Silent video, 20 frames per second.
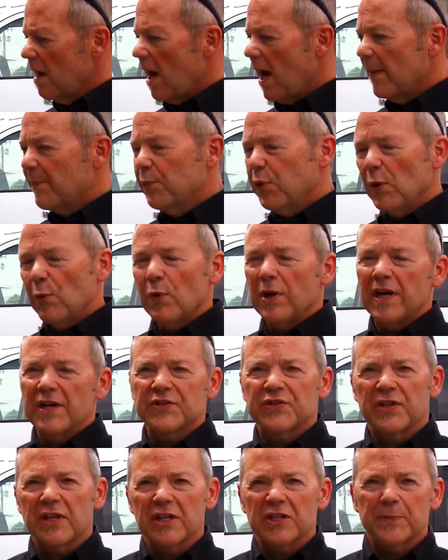I put one
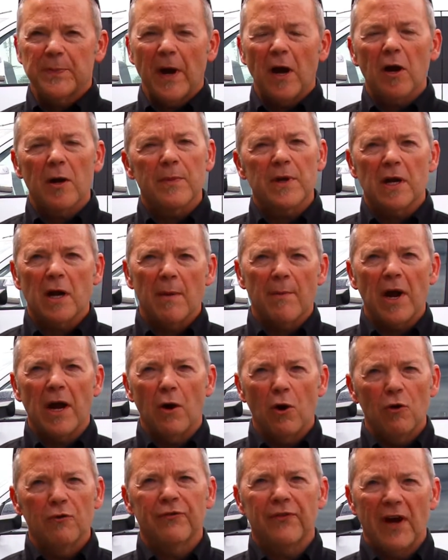as an experiment on my
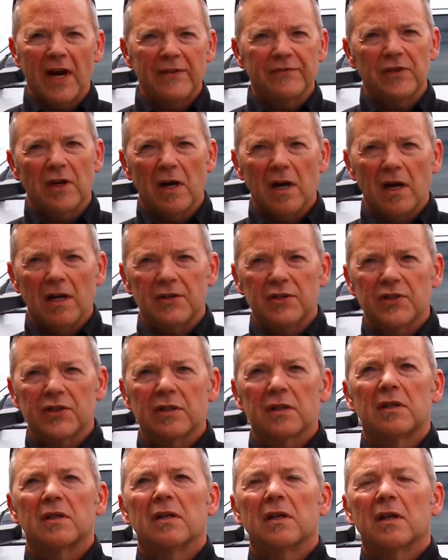'05
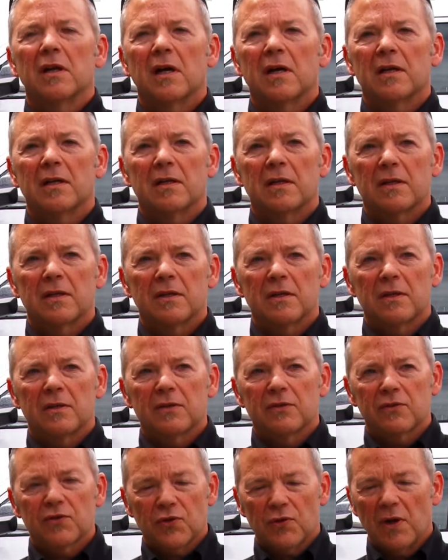Dodge
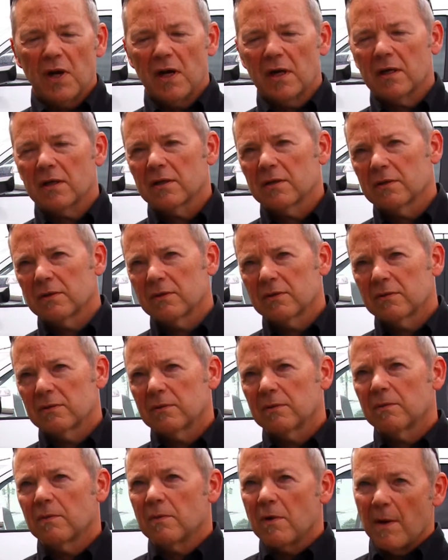truck,
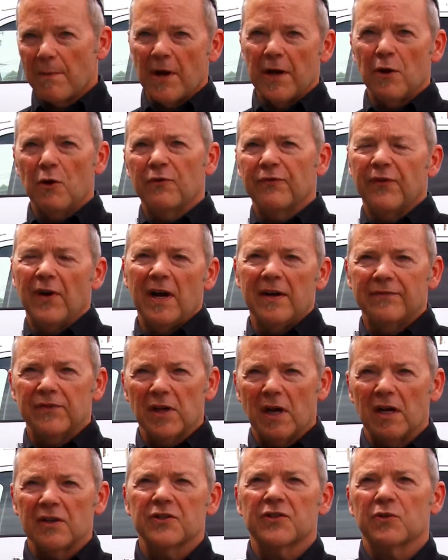on my '05
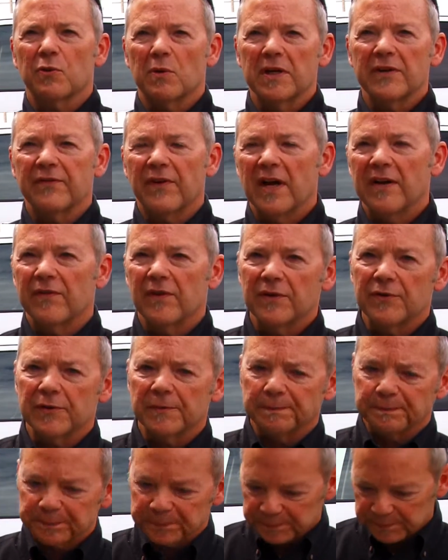Dodge
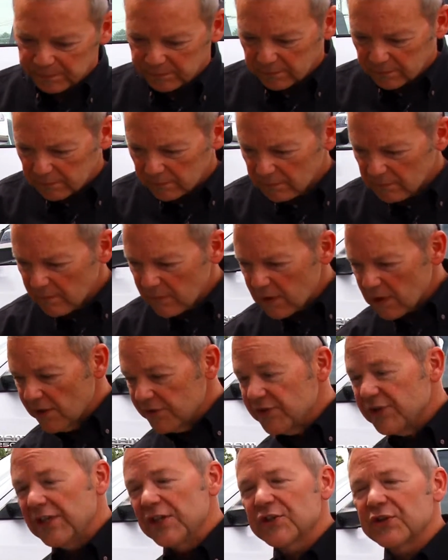2500
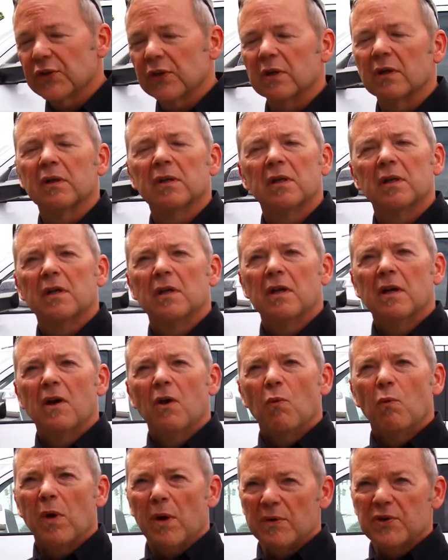diesel.
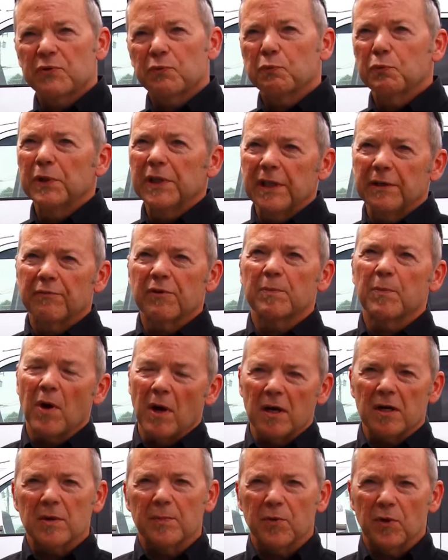What was really
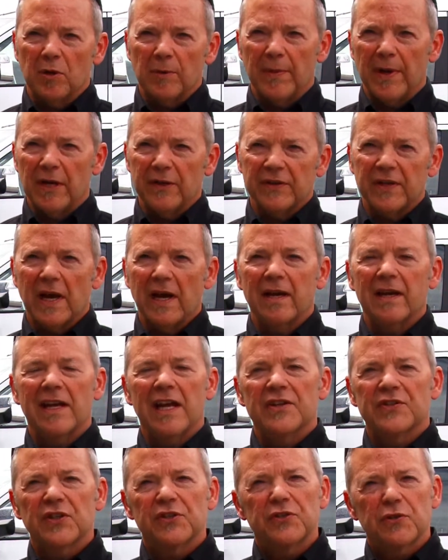remarkable about that
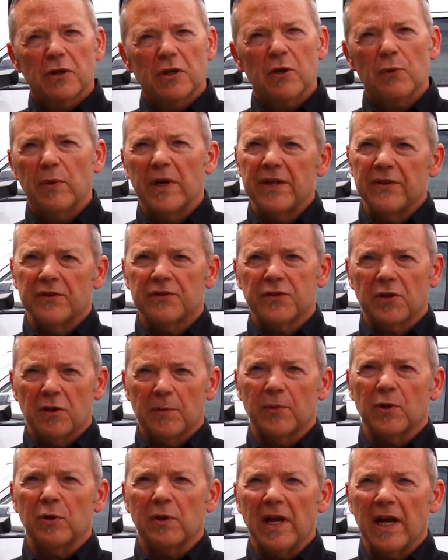is it took away the
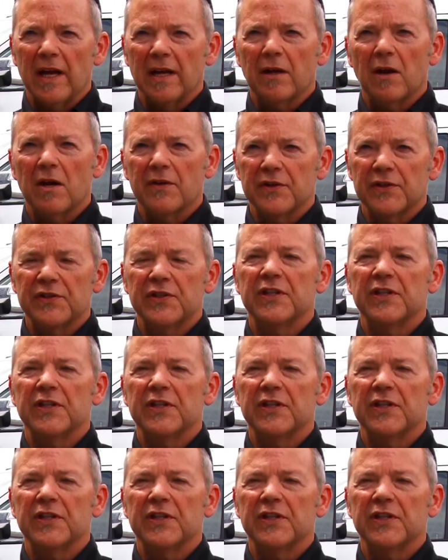turbo lag on the